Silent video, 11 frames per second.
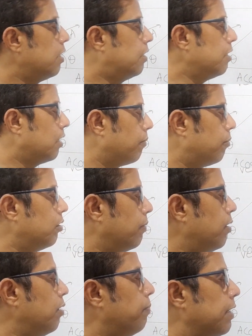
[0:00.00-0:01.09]
this is about the
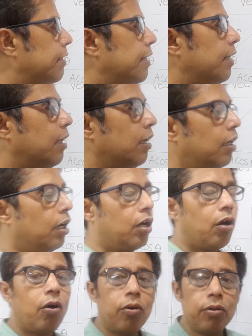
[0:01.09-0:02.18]
very basic
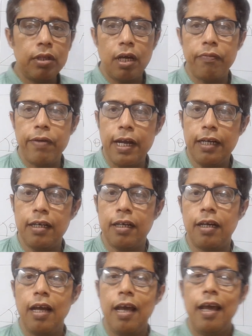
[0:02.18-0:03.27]
on the
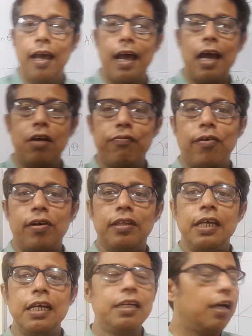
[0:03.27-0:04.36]
vector, and for
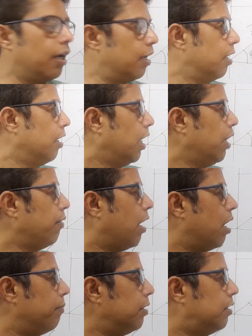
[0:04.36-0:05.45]
theta, you
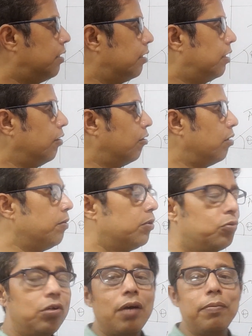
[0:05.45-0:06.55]
have a you
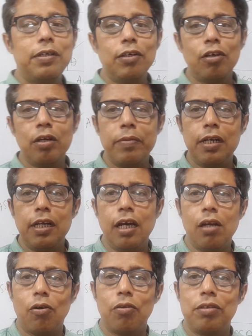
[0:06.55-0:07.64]
should have a
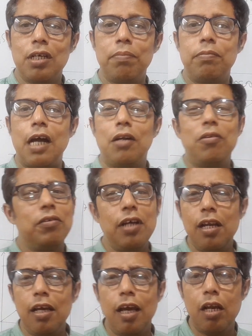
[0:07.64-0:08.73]
trigonometrical concept that will
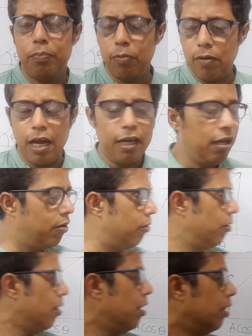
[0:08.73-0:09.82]
really help you, like,
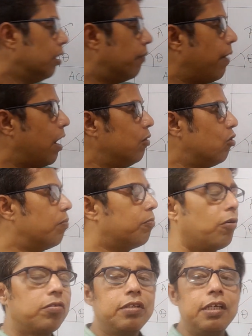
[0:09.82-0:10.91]
the value of
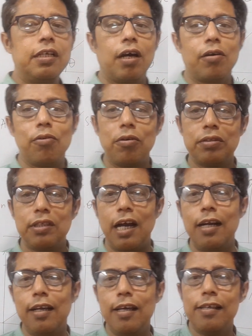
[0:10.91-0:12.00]
cos theta. Cos
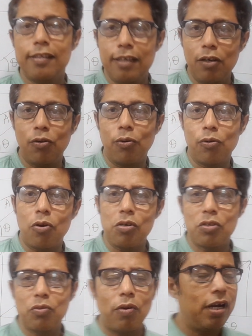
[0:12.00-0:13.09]
90 is 0,
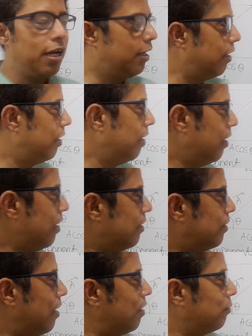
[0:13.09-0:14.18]
cos 180 degree
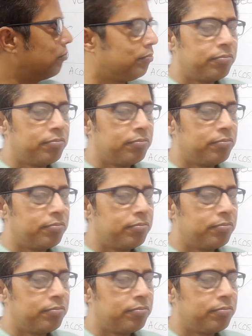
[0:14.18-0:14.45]
is the,